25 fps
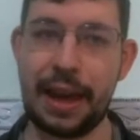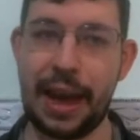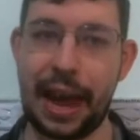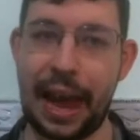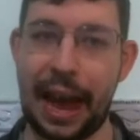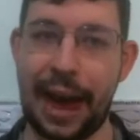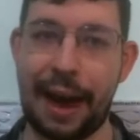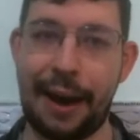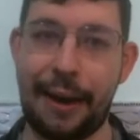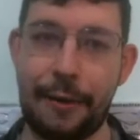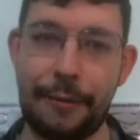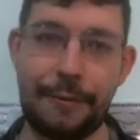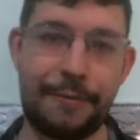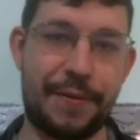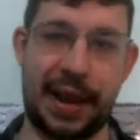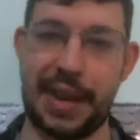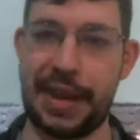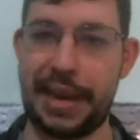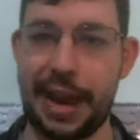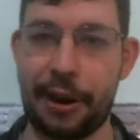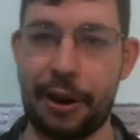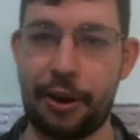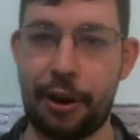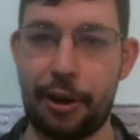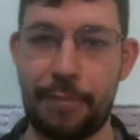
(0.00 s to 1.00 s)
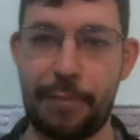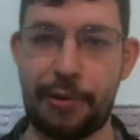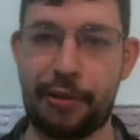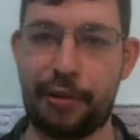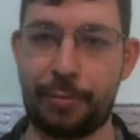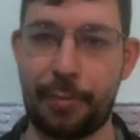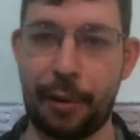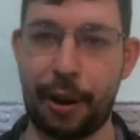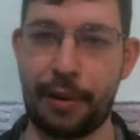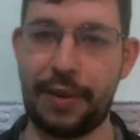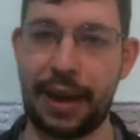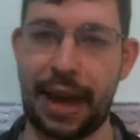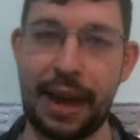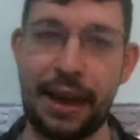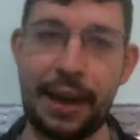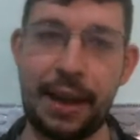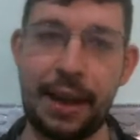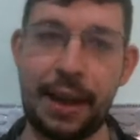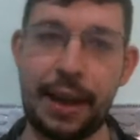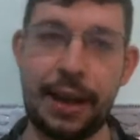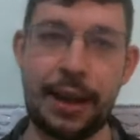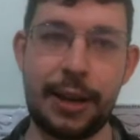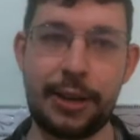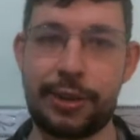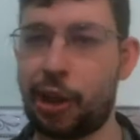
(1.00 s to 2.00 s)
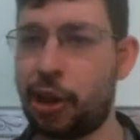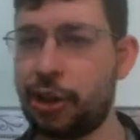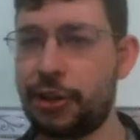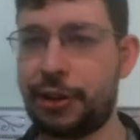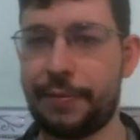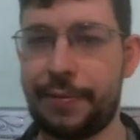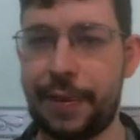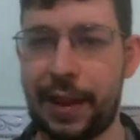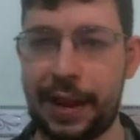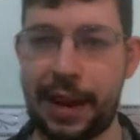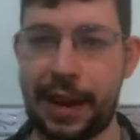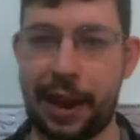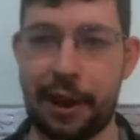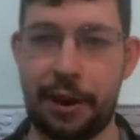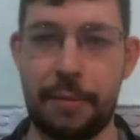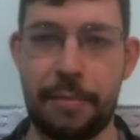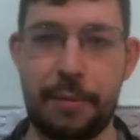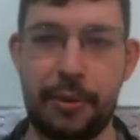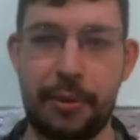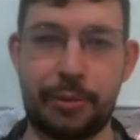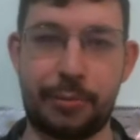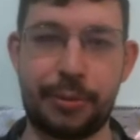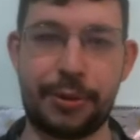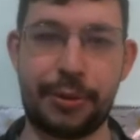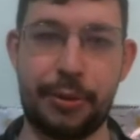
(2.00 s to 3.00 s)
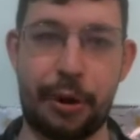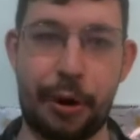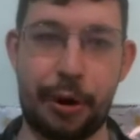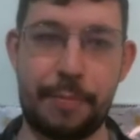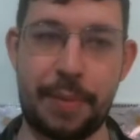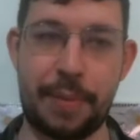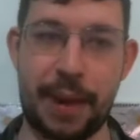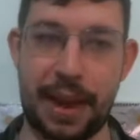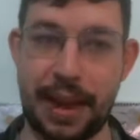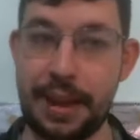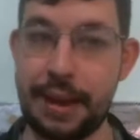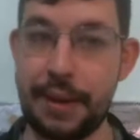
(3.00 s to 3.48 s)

our Fianchetto bishop over there. Told you Fianchetto bishops are OP.